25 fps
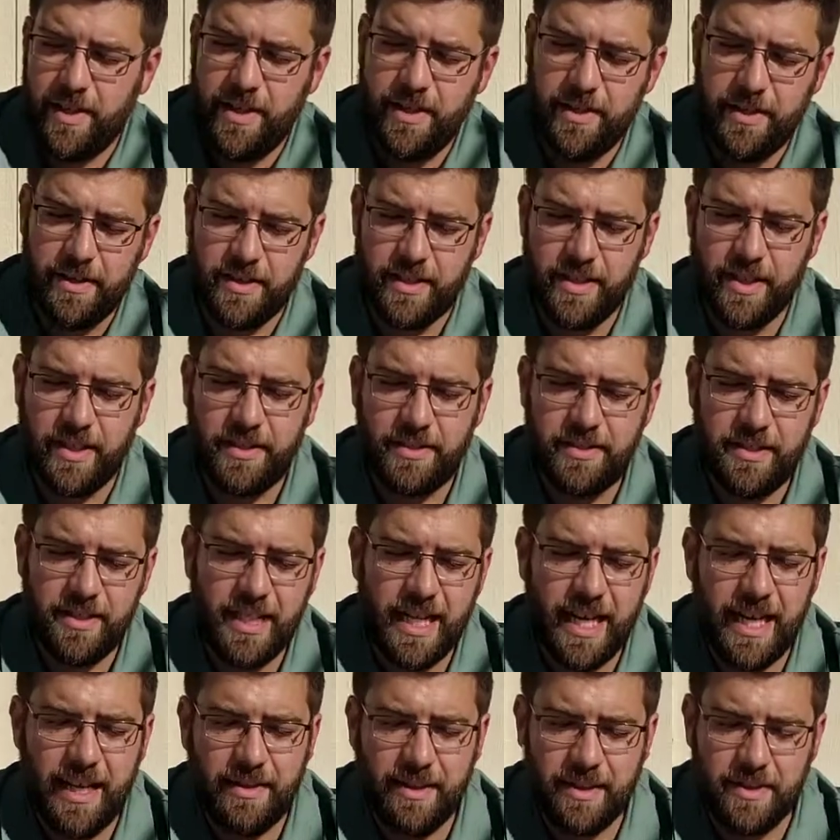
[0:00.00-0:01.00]
There's another
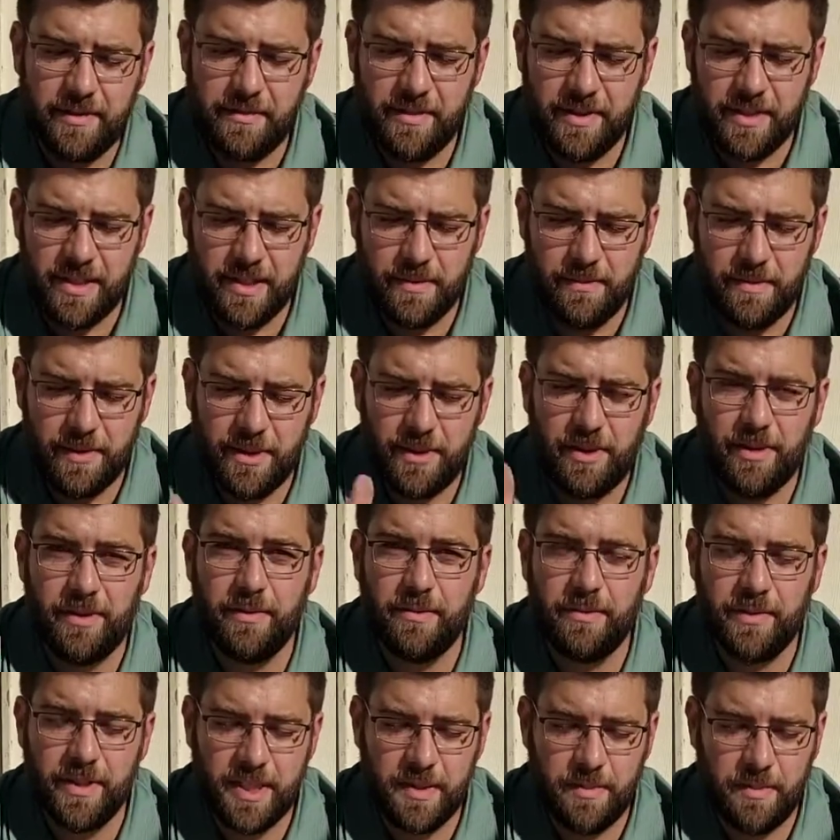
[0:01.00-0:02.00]
style that's real similar called a
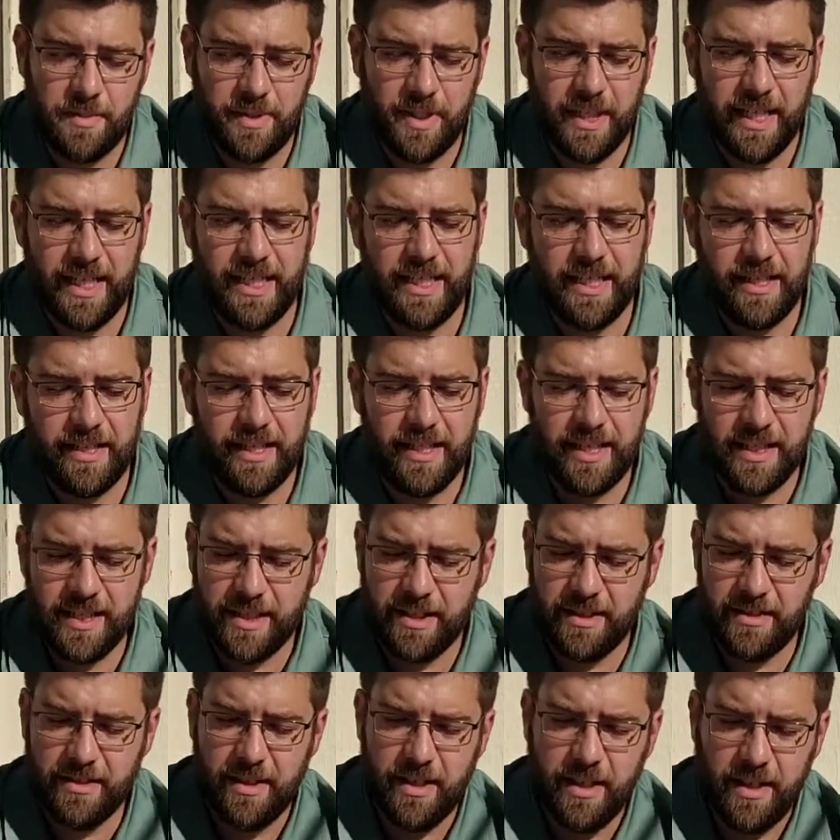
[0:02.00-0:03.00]
Whisper Light. Now these
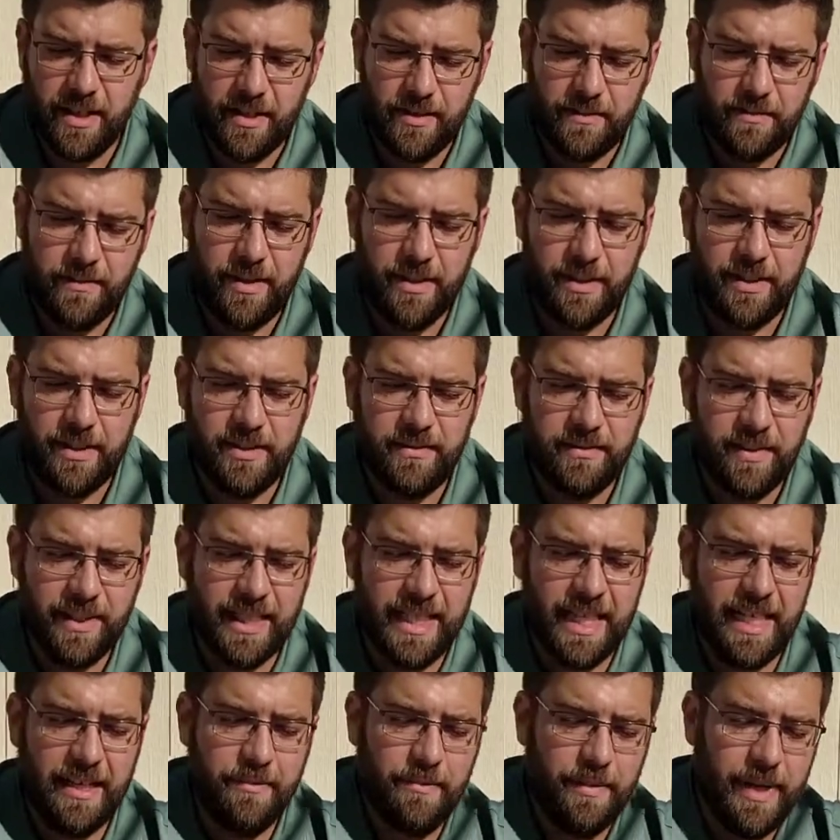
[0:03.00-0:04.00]
are relatively
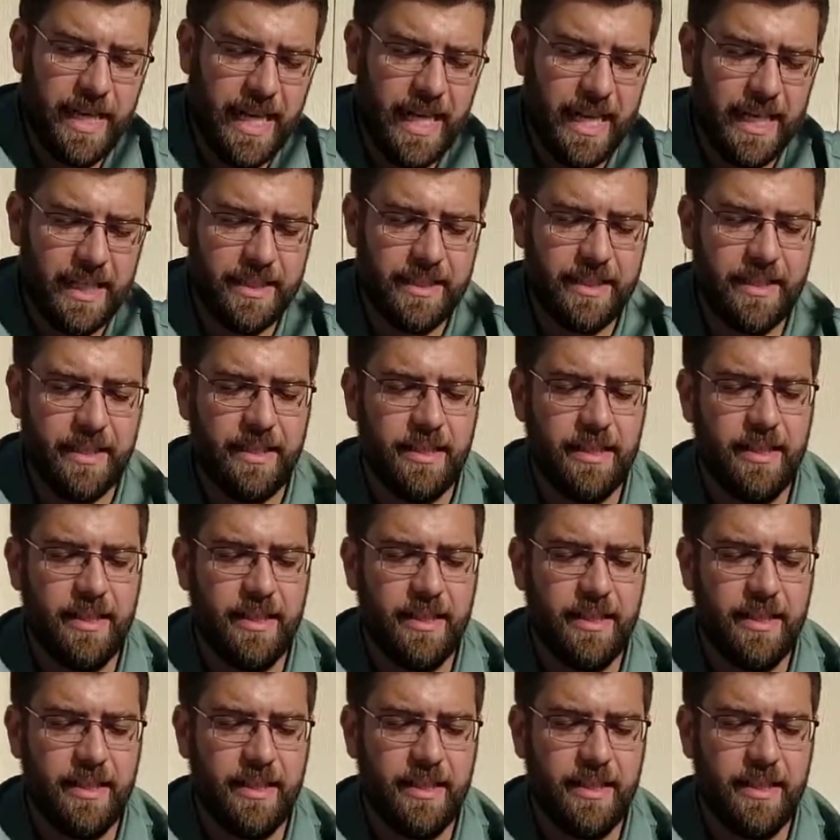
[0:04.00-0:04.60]
compact.